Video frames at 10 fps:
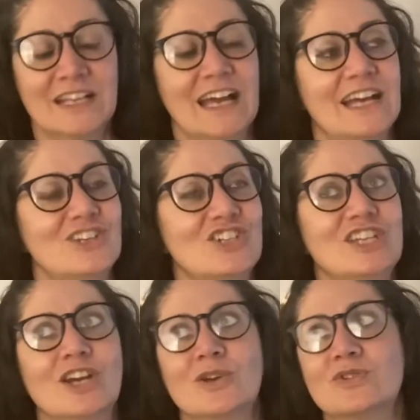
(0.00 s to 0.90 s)
and she
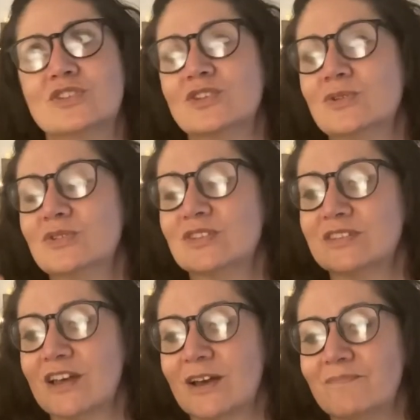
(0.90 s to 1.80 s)
goes to
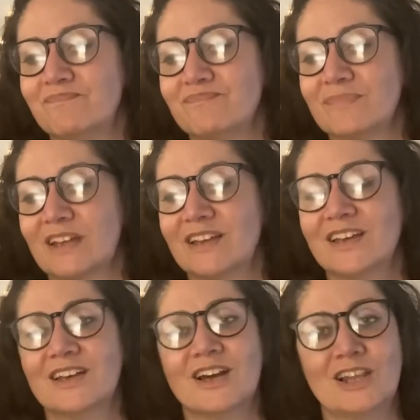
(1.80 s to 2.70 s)
um,
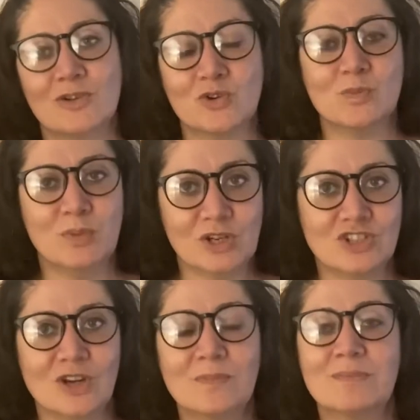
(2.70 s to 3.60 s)
a local
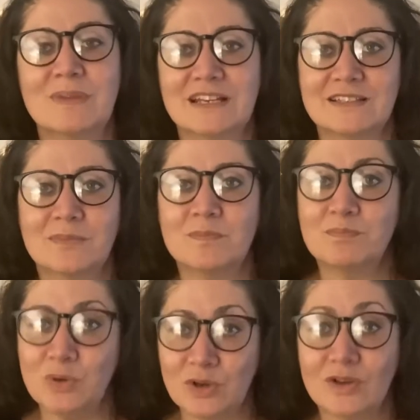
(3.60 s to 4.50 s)
bookshop and picks up a
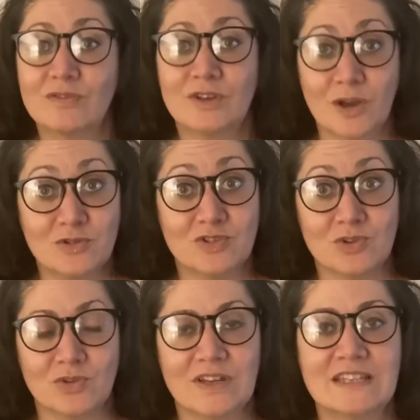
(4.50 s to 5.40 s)
book of ghost
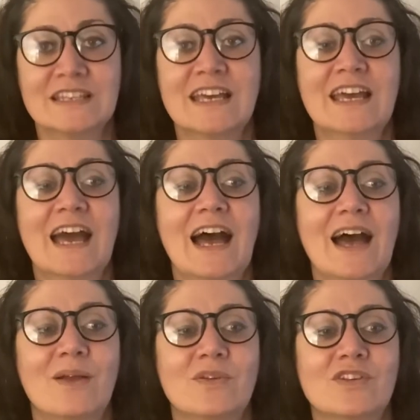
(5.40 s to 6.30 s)
stories
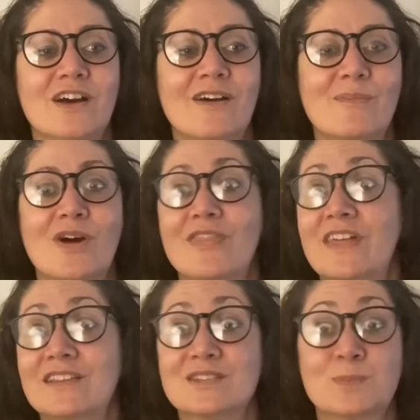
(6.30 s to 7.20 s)
and um,
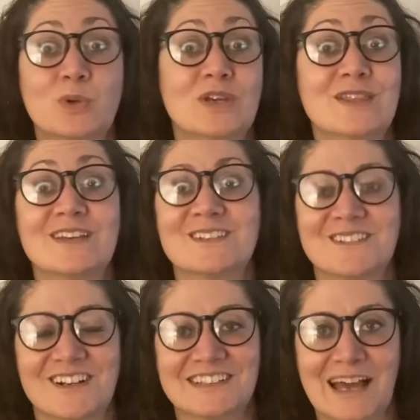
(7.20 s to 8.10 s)
then spooky things
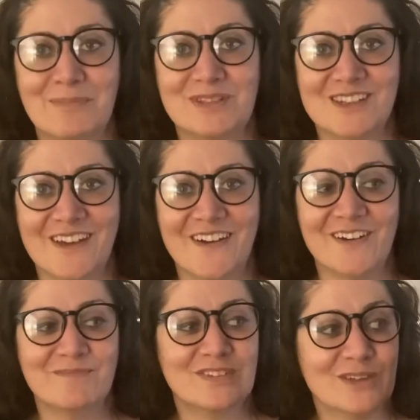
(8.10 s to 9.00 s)
start to happen to her.
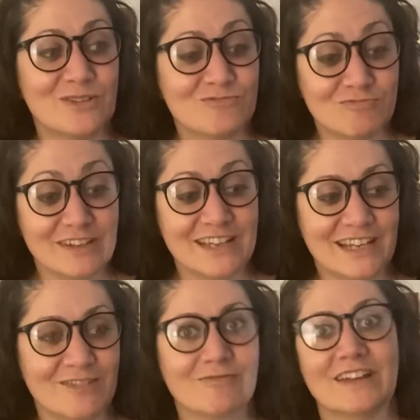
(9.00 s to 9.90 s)
So it's
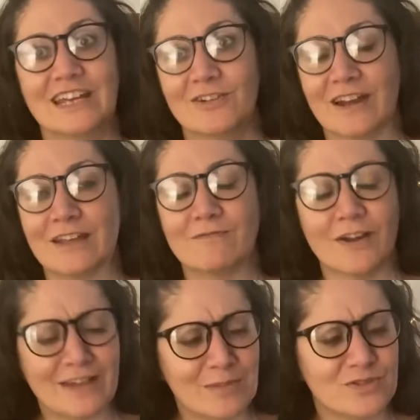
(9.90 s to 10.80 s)
really, really great,
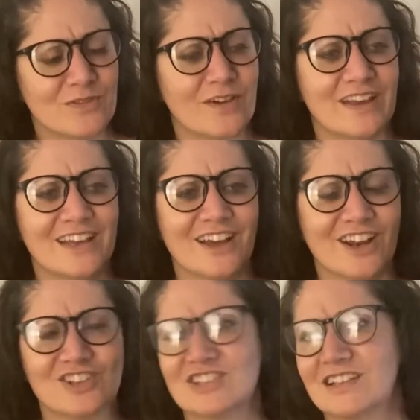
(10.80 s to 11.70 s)
very atmospheric, and
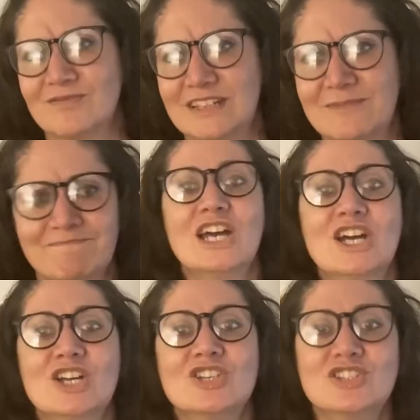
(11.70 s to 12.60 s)
I just loved it.
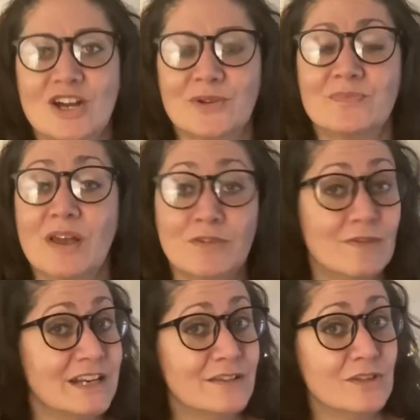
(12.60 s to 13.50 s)
So, have you read
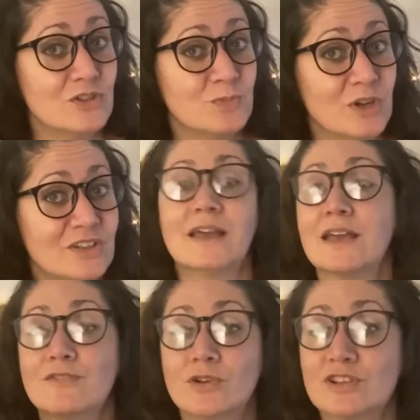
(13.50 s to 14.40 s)
any of those books?
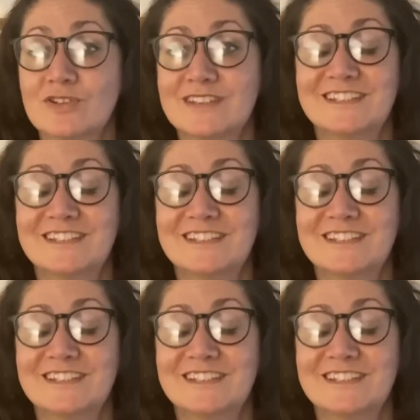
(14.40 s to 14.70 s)
If you're interested